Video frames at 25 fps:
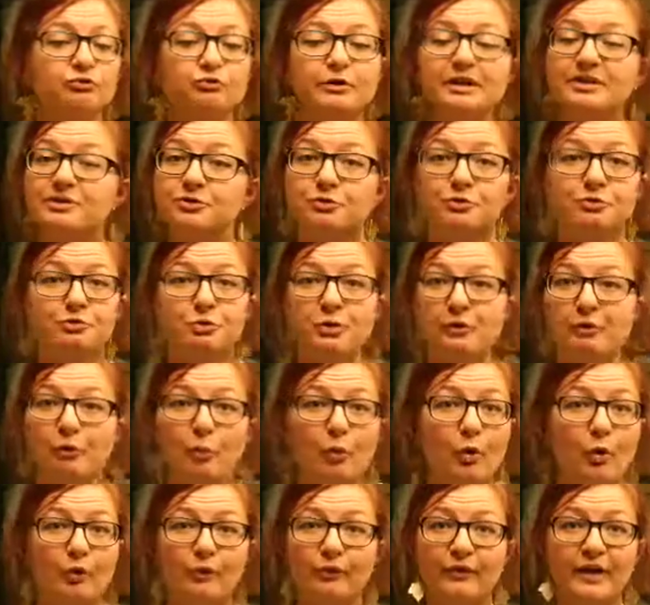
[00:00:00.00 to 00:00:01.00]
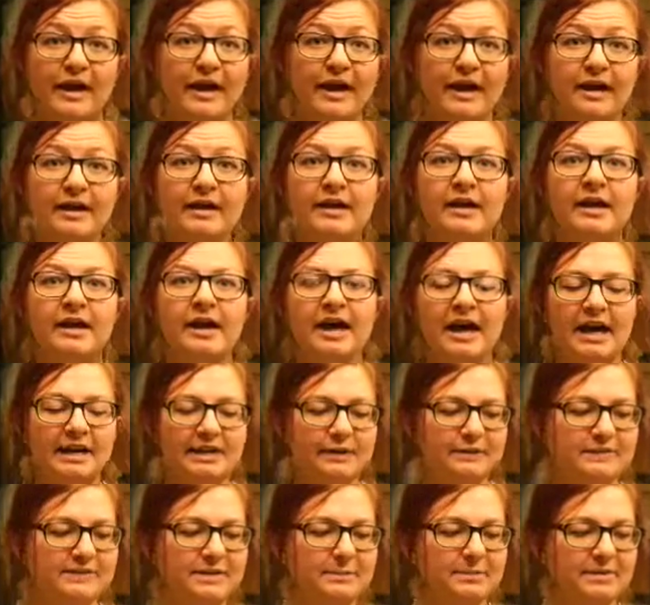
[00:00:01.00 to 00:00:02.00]
riddled with warfare, and
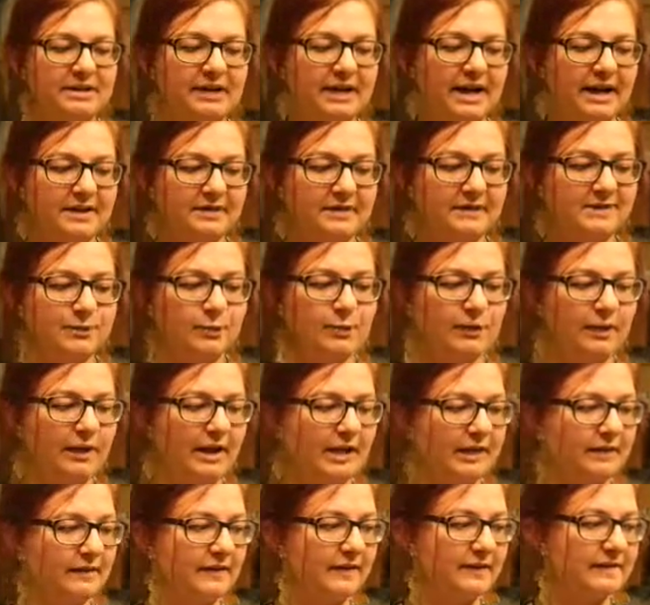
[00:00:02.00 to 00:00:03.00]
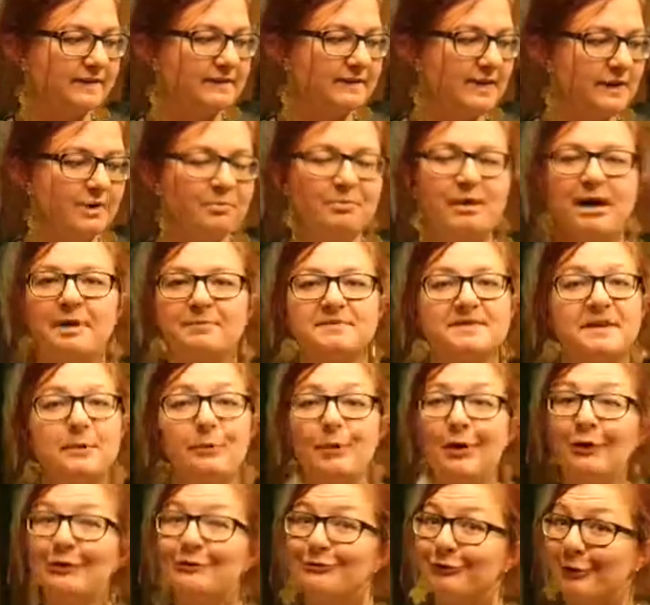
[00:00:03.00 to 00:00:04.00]
if somebody had a sword like this, perhaps they
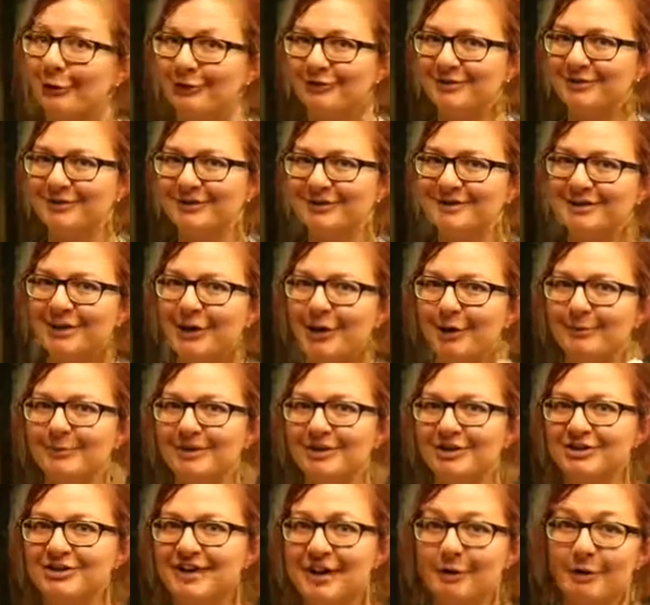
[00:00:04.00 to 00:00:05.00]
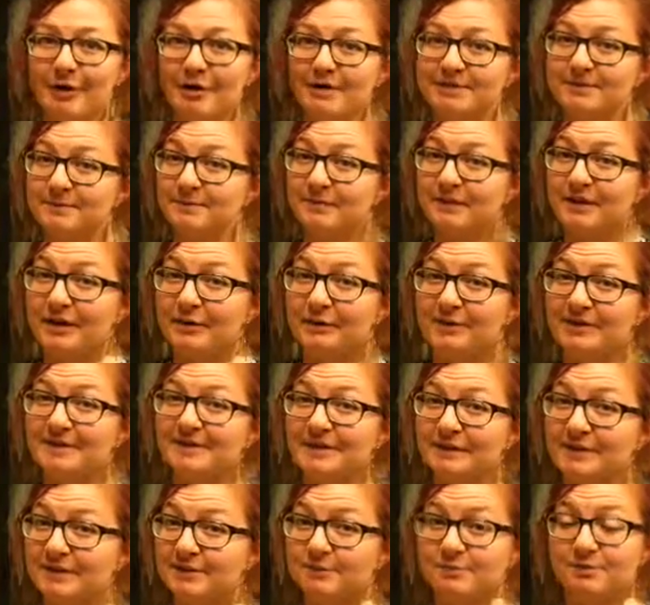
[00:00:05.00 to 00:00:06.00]
were involved in a skirmish. There are some theories
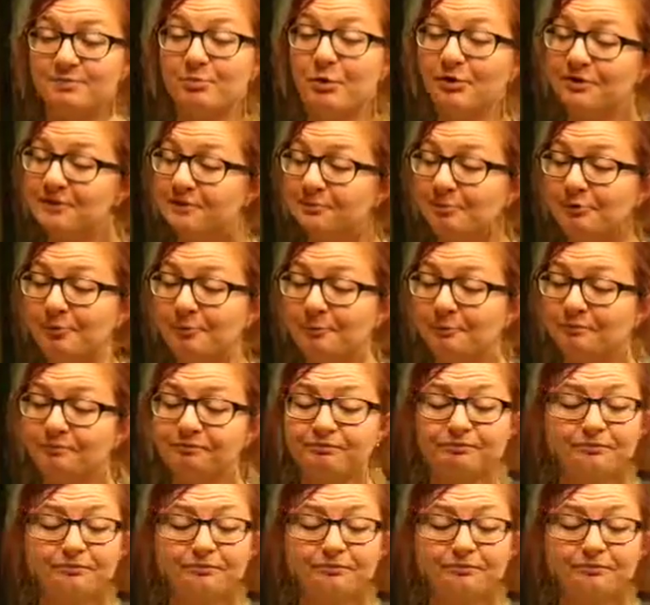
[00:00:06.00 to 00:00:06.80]
that this was possible.